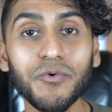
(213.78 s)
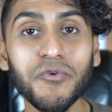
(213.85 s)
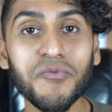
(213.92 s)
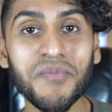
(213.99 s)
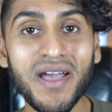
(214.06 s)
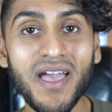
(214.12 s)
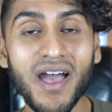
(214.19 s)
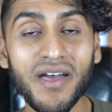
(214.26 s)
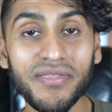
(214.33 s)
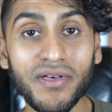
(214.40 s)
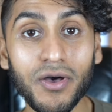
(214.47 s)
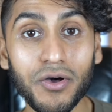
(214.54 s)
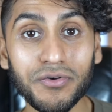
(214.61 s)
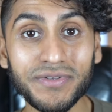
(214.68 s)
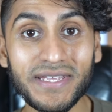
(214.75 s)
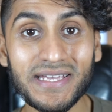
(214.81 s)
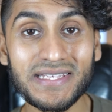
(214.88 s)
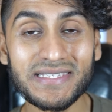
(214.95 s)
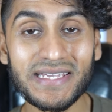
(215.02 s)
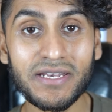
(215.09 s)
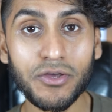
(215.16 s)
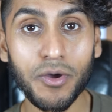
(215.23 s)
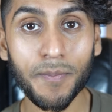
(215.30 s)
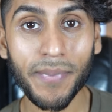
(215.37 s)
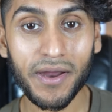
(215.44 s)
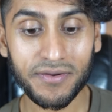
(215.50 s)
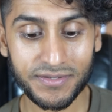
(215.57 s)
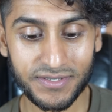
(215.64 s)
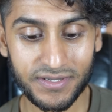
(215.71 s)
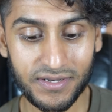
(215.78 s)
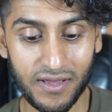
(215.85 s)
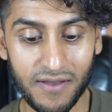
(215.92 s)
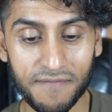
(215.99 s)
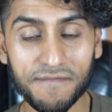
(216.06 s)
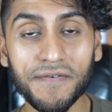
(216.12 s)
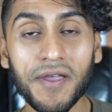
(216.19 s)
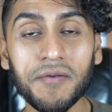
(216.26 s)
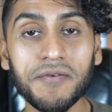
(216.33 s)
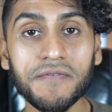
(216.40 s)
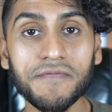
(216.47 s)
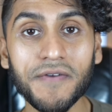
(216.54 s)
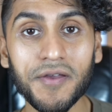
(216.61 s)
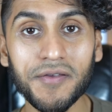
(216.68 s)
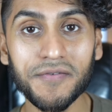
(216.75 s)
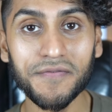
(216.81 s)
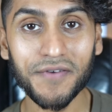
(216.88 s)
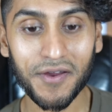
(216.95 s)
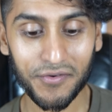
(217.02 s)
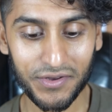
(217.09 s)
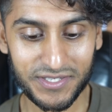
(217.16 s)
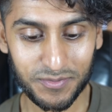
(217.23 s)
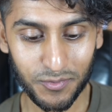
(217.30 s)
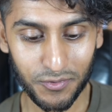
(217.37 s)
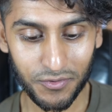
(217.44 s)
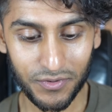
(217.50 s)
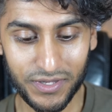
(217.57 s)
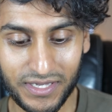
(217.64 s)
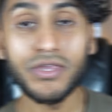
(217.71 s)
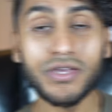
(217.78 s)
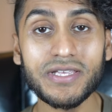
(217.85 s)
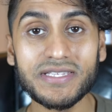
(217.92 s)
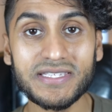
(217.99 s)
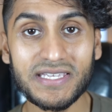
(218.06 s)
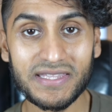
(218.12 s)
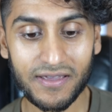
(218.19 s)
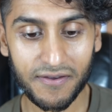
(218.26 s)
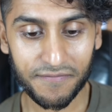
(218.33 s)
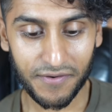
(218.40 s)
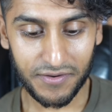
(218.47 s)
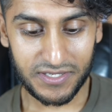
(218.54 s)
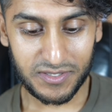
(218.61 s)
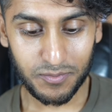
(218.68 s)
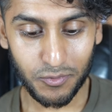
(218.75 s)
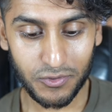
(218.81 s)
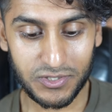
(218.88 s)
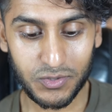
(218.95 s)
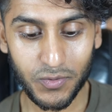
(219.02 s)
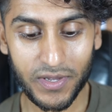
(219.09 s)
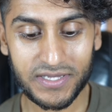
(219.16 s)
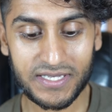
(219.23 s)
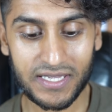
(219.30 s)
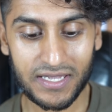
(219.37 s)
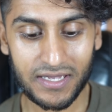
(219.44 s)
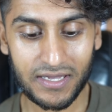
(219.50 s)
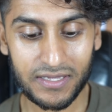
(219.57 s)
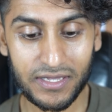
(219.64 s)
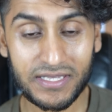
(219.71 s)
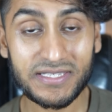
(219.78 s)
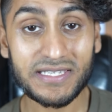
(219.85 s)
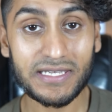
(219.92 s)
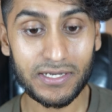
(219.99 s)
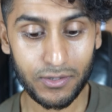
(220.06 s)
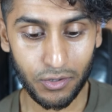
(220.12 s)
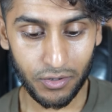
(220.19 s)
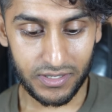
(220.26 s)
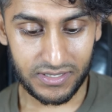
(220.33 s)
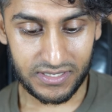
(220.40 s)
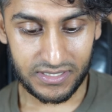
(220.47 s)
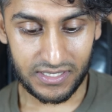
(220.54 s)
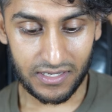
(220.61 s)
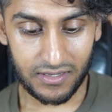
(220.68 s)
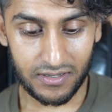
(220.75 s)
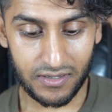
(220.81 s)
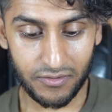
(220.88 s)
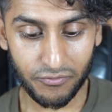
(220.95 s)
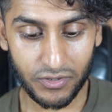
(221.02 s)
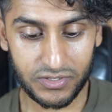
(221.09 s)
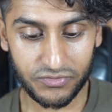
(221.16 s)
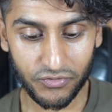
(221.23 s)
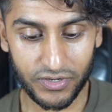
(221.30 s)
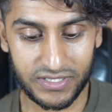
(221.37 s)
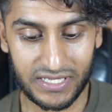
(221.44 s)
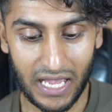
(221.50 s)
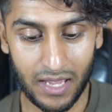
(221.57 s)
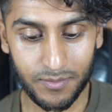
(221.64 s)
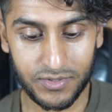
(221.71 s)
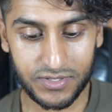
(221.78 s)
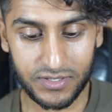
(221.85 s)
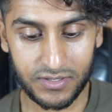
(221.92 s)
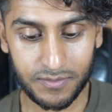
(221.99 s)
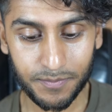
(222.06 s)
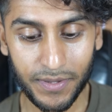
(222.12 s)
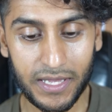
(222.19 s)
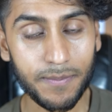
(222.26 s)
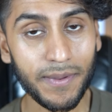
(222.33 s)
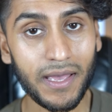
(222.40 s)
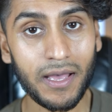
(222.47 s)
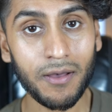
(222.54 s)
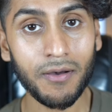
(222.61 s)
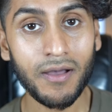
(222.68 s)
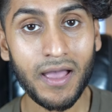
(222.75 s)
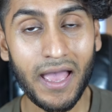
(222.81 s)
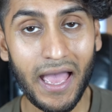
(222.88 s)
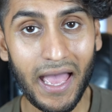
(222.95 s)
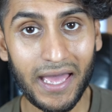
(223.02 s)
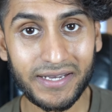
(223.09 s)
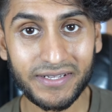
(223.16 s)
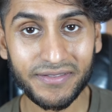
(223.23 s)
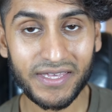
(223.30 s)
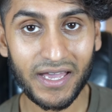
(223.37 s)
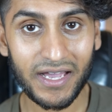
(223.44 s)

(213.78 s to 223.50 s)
all my other holdings in comparison are very, very, very small. You can see there are very small squares here. You can see Lloyds here, Rolls-Royce, Amazon, PayPal, and the